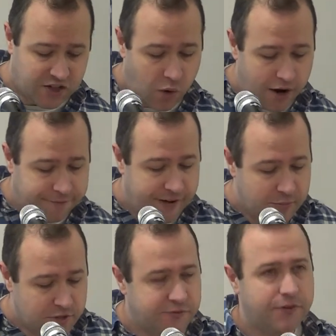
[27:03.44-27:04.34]
is quite a
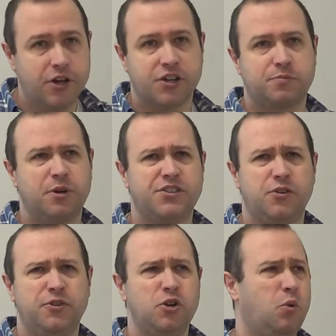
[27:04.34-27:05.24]
famous verse, but it's
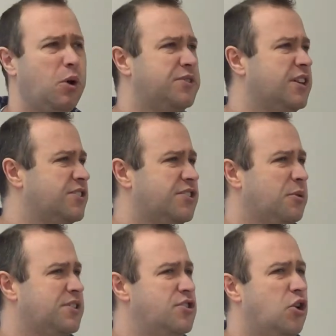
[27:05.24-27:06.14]
often quoted as though
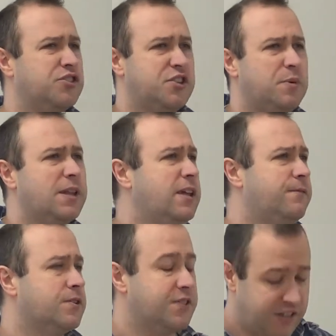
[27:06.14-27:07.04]
it's not to
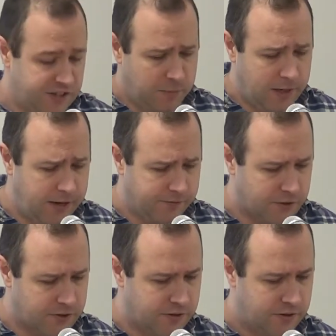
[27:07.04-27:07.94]
believers. It's to
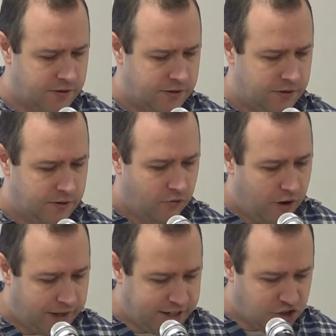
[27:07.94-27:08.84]
believers.
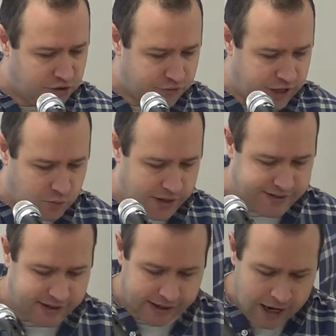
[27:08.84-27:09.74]
Revelation
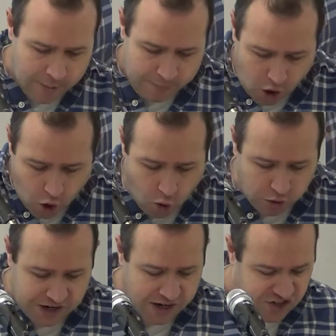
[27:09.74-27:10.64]
3:20.
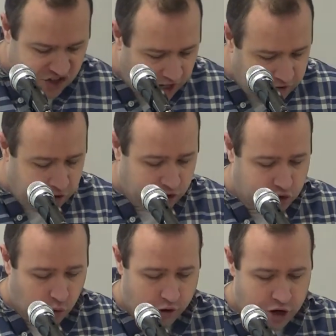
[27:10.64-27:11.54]
Behold, I stand at the
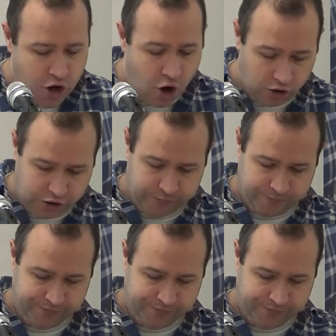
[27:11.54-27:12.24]
door and knock.